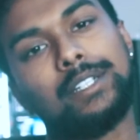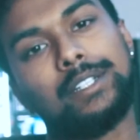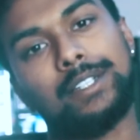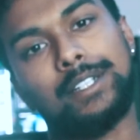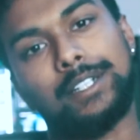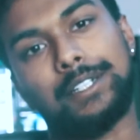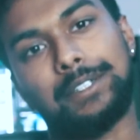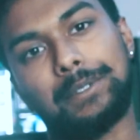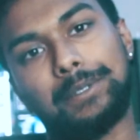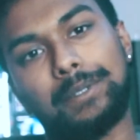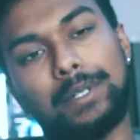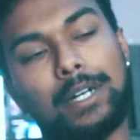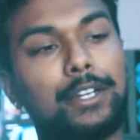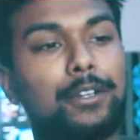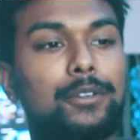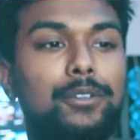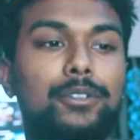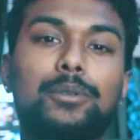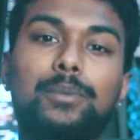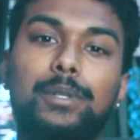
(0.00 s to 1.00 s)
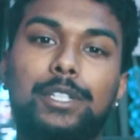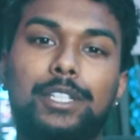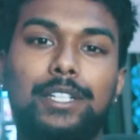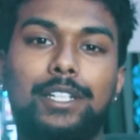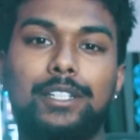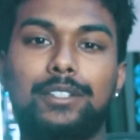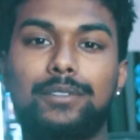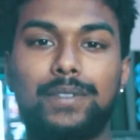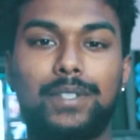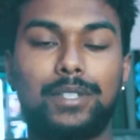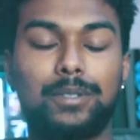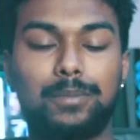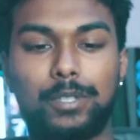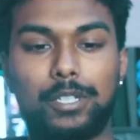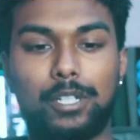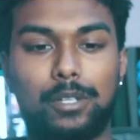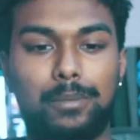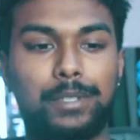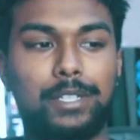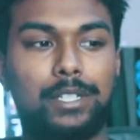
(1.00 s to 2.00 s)
Now I don't know when the next video will be
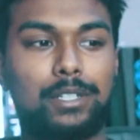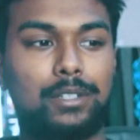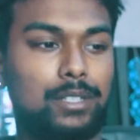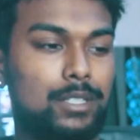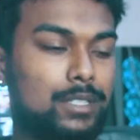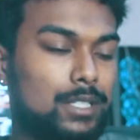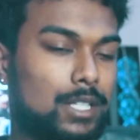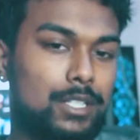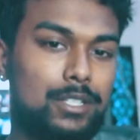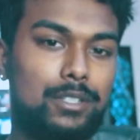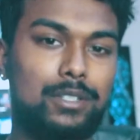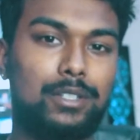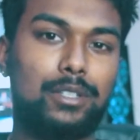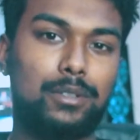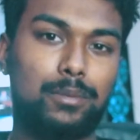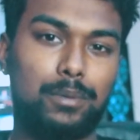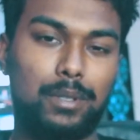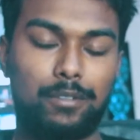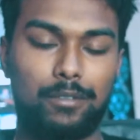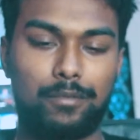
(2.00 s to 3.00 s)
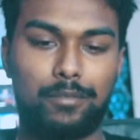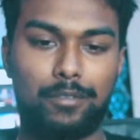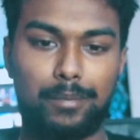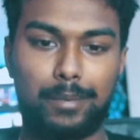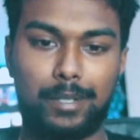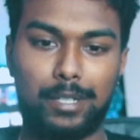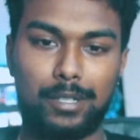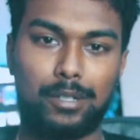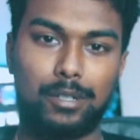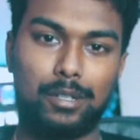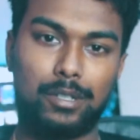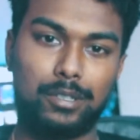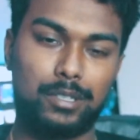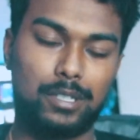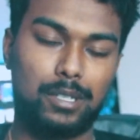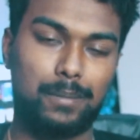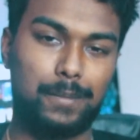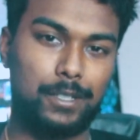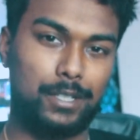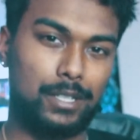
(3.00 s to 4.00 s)
coming out, because I just need to wait for my car to
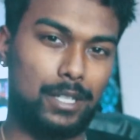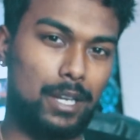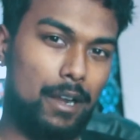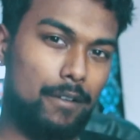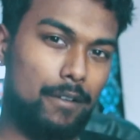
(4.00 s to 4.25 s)
come out of the